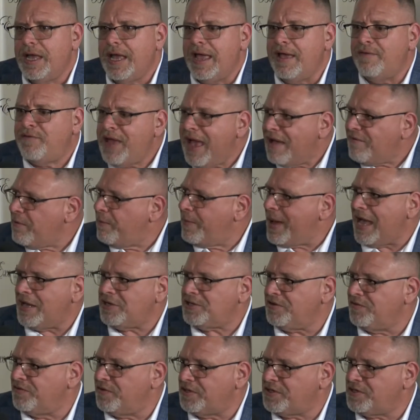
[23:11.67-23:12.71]
if you have a
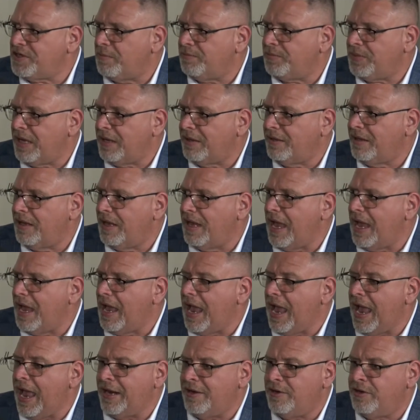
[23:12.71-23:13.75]
passion for something
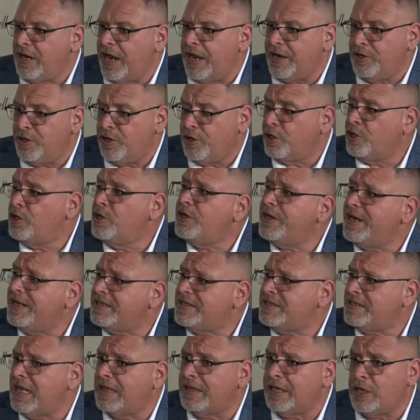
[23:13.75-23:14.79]
and and you're good at
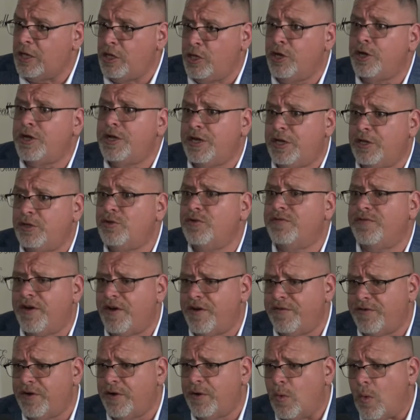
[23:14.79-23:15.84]
selling, you're going to do
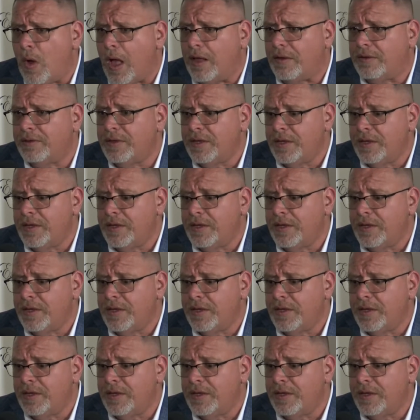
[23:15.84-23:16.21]
very very well.